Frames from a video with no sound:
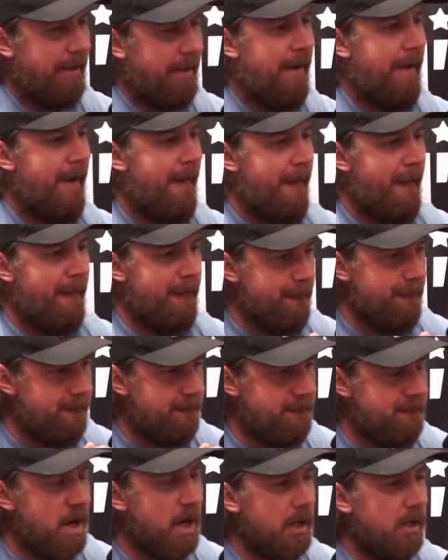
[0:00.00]
like,
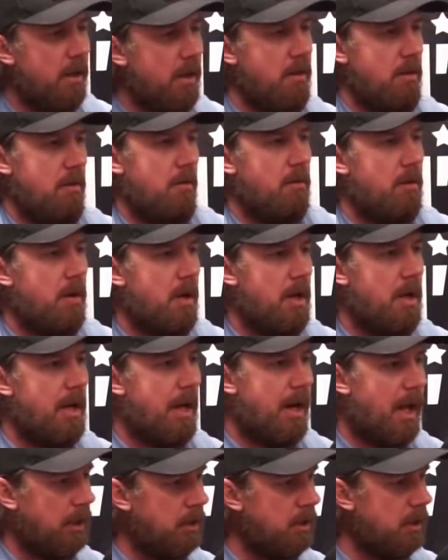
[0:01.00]
fuck you.
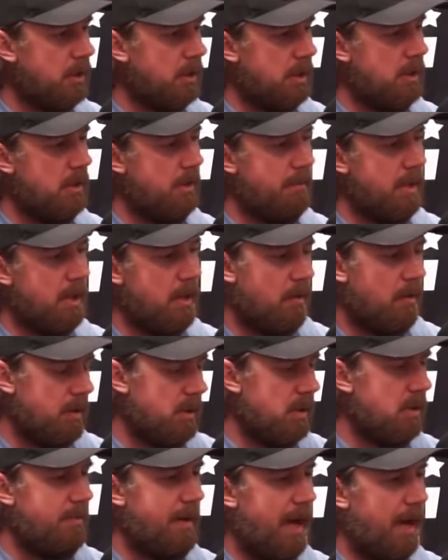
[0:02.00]
And I looked in the mirror,
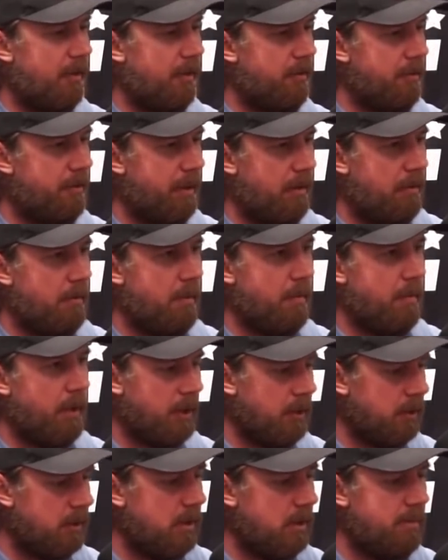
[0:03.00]
went to the bathroom, and I remember
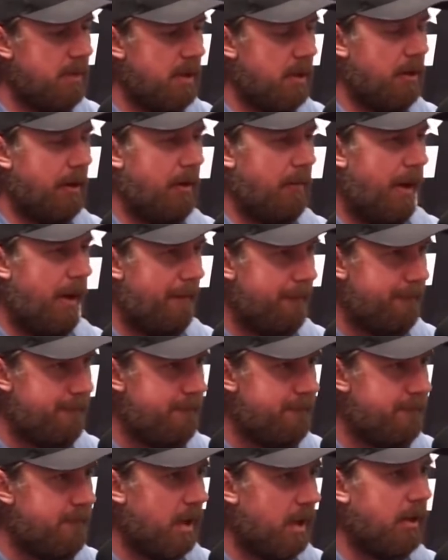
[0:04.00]
I looked in the mirror and I went,
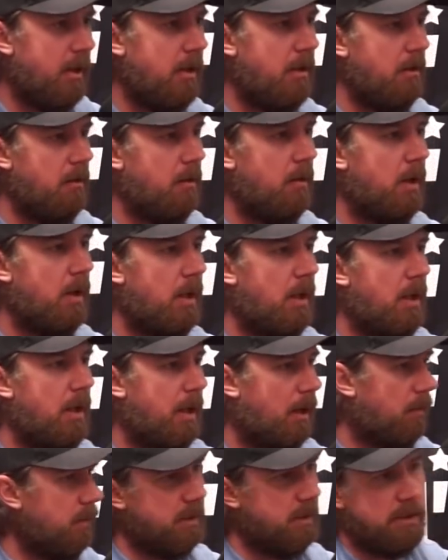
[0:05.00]
fuck you.
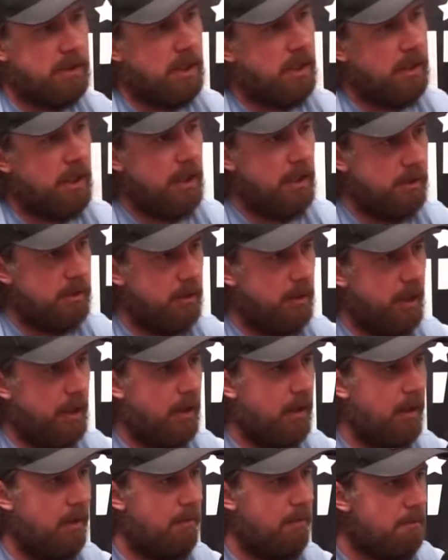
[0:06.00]
And I wasn't talking to
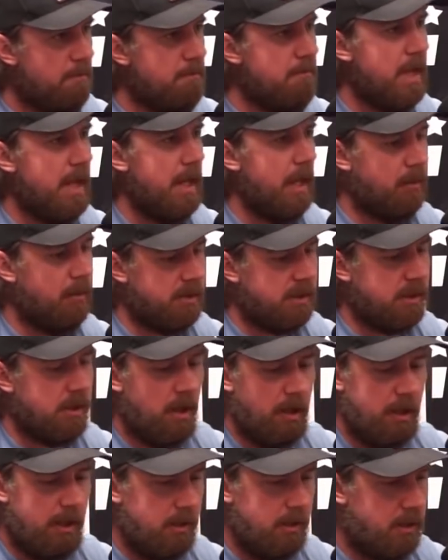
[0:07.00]
like me. I was
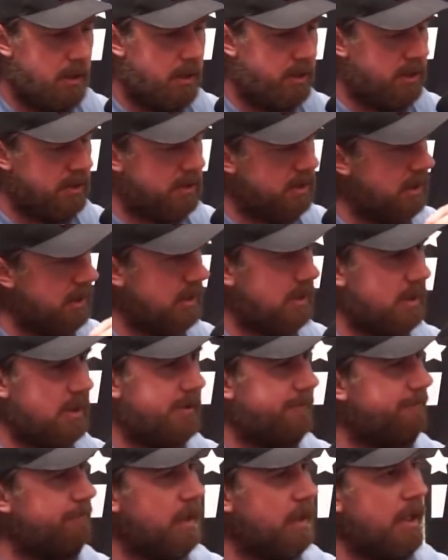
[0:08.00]
talking to just
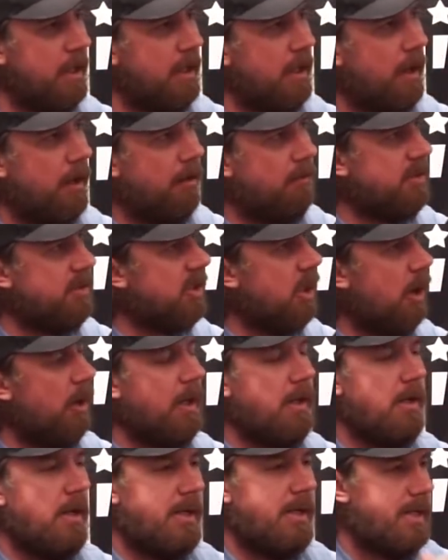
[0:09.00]
this, I was
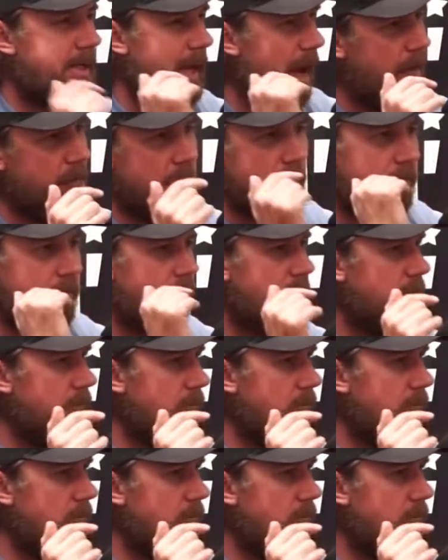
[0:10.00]
talking to doubt